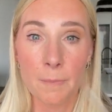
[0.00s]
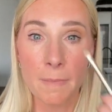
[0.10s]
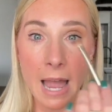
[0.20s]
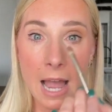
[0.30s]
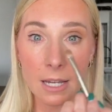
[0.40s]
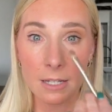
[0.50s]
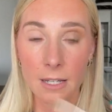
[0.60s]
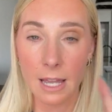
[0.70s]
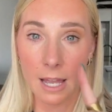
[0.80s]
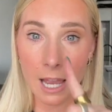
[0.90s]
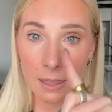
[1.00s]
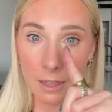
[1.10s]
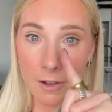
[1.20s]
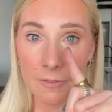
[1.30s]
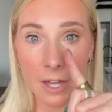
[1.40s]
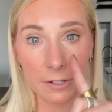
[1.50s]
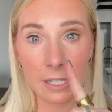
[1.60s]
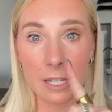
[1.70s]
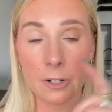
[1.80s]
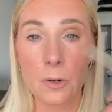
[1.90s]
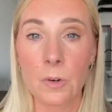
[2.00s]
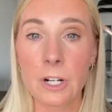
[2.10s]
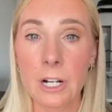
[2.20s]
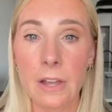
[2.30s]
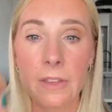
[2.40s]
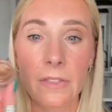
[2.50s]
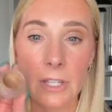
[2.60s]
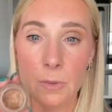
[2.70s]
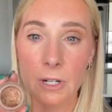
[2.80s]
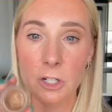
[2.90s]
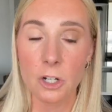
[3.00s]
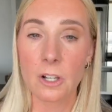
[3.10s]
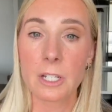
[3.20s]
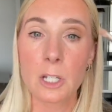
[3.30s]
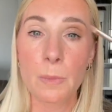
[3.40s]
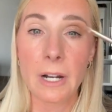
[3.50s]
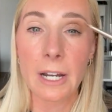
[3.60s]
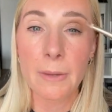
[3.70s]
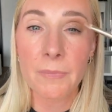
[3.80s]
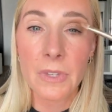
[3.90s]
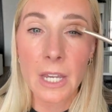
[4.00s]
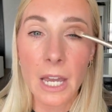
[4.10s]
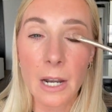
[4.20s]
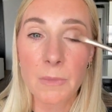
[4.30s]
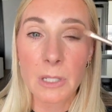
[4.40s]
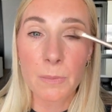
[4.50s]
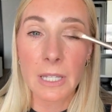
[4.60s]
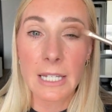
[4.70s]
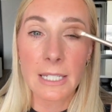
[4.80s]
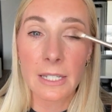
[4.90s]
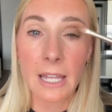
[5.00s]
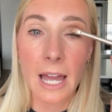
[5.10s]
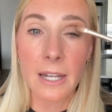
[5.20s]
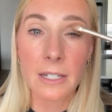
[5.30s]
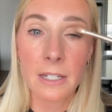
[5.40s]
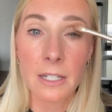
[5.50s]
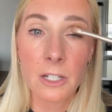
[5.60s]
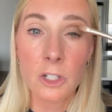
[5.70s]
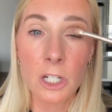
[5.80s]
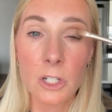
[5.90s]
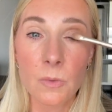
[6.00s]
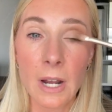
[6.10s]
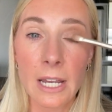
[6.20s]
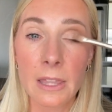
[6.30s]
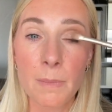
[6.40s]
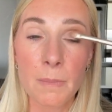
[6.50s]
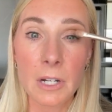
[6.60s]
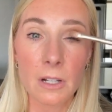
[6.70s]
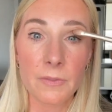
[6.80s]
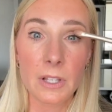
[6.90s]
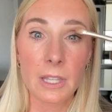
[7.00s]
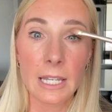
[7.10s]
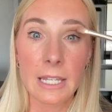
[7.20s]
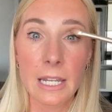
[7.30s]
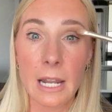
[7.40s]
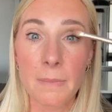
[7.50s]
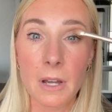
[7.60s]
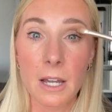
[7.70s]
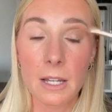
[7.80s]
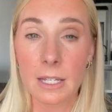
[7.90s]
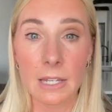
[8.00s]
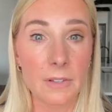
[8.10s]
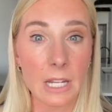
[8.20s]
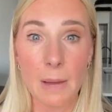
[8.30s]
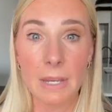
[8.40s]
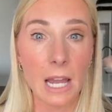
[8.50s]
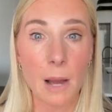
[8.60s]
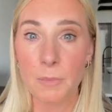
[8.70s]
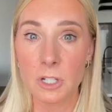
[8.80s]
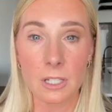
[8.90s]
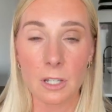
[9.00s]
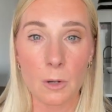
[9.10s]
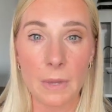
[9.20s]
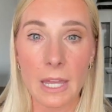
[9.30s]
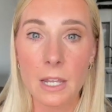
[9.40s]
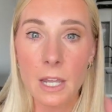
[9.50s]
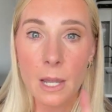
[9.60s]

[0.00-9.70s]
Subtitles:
MAC, I love that on the inner corner, and then this one is Charlotte Tilbury, and I'm just placing that just right in the middle of the lid, and I'm even coming up just a little bit.